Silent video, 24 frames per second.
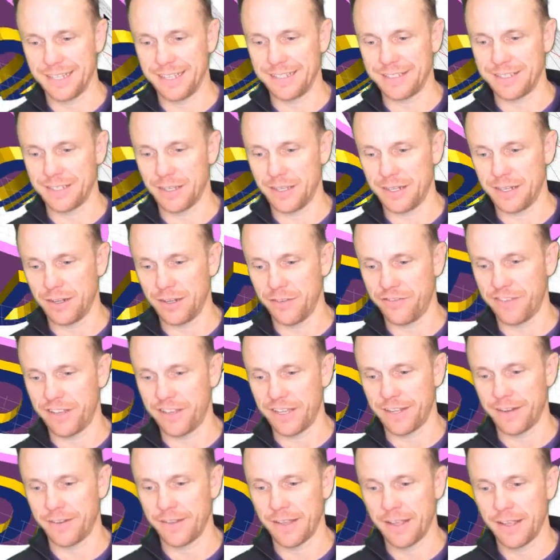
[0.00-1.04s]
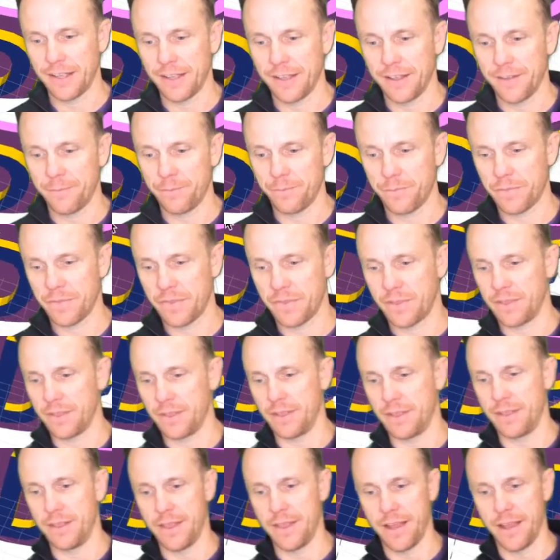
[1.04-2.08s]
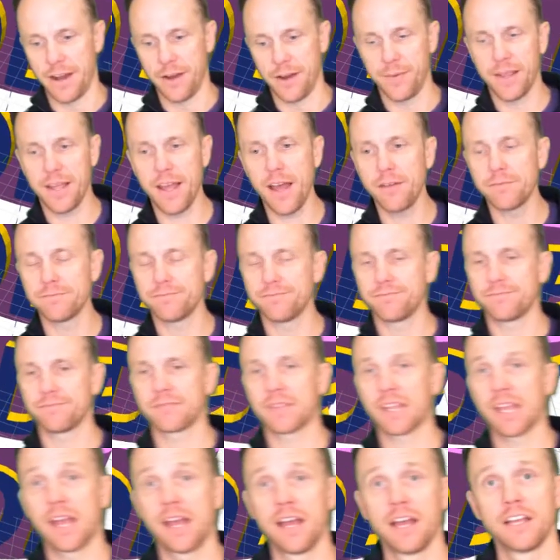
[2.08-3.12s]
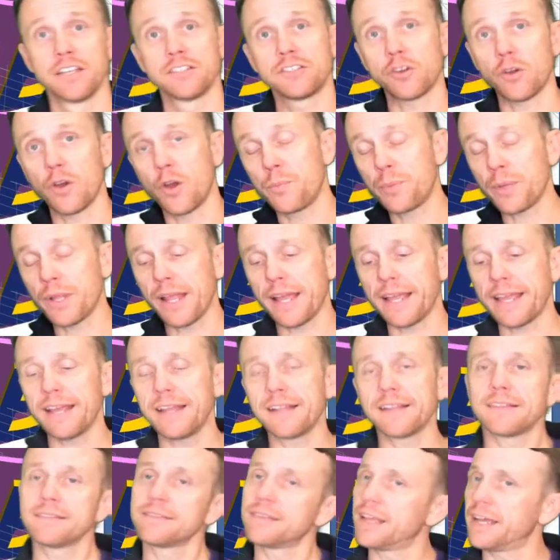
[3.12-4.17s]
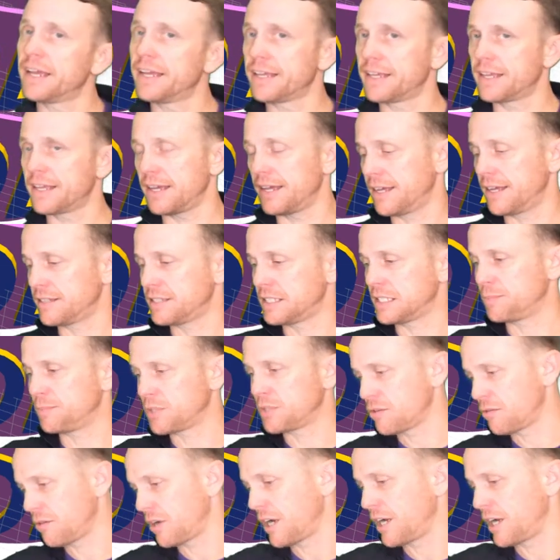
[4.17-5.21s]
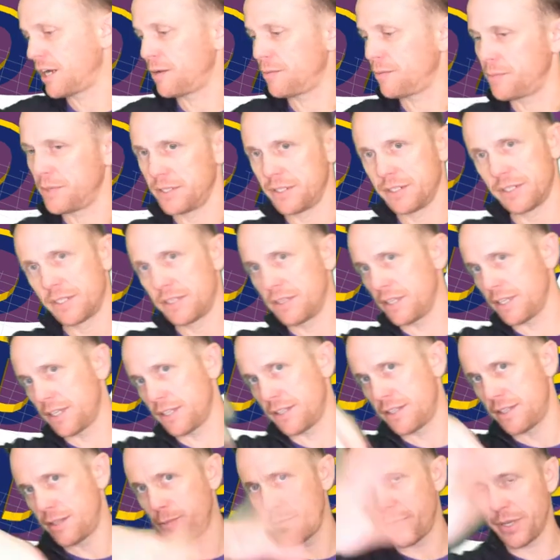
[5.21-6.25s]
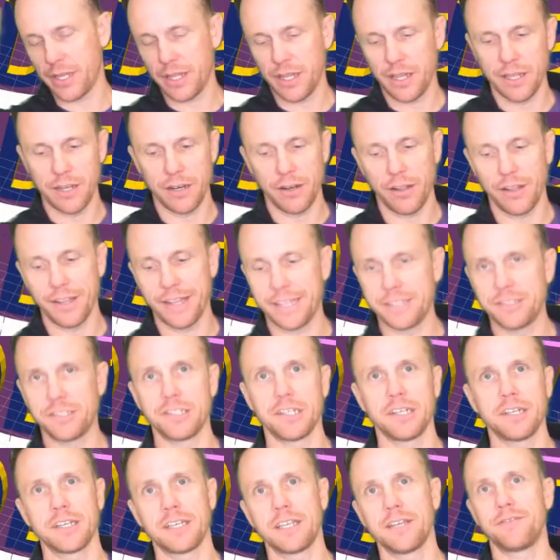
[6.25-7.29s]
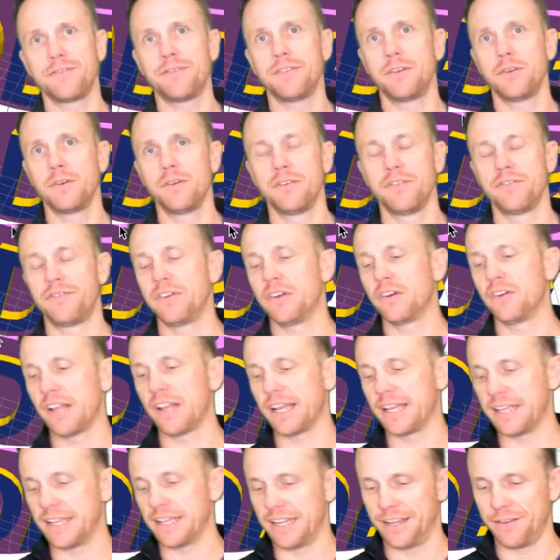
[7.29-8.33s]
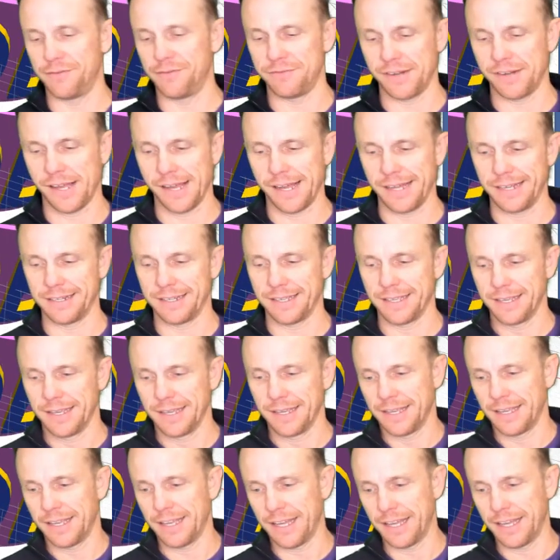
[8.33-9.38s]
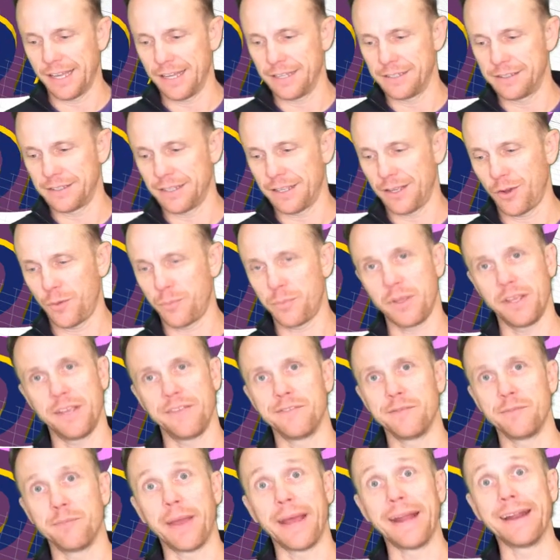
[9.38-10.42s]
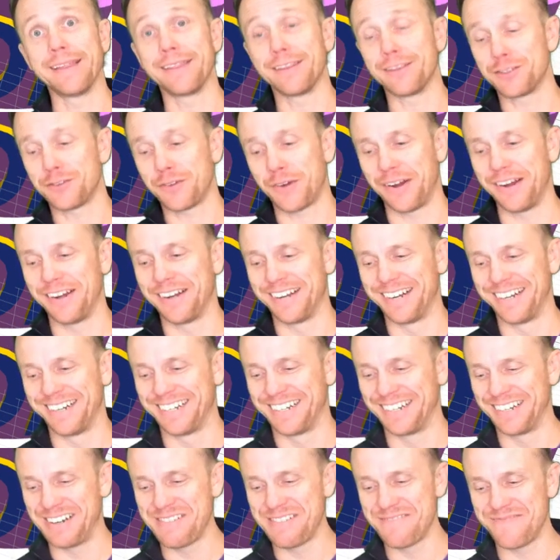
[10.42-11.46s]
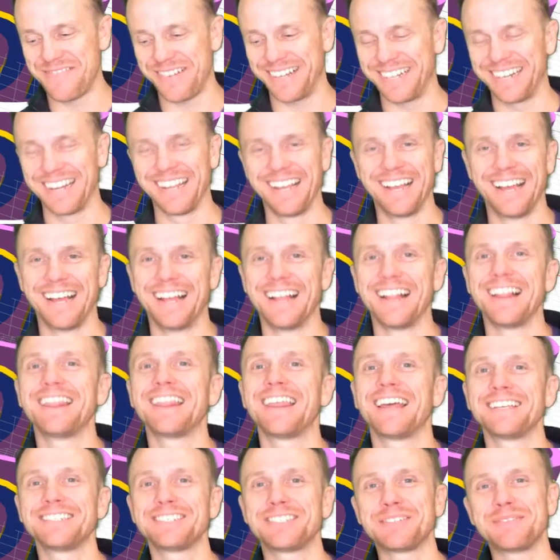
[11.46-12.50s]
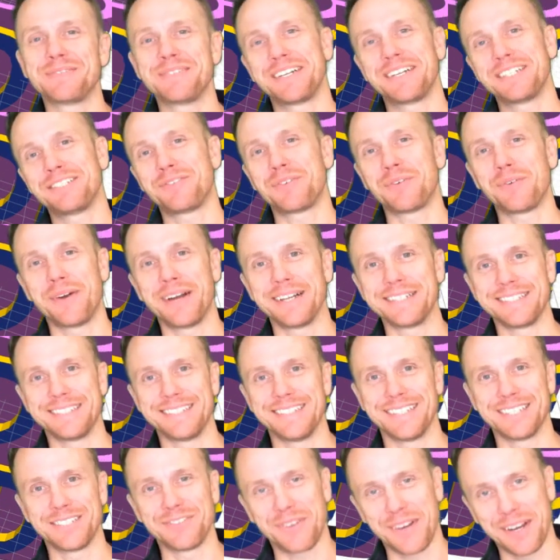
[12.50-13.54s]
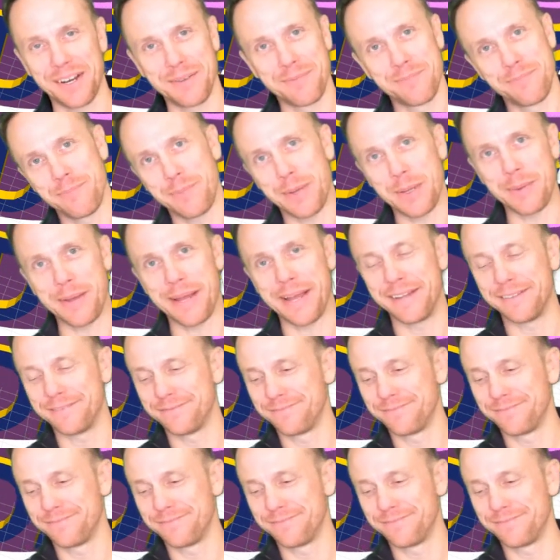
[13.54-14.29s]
it'll fit. And there we go. So I hope you like it. Like, subscribe, and click the bell and all that junk if you feel like it. If not, I hope you even made it this far. But thanks so much for watching this far. Bye-bye.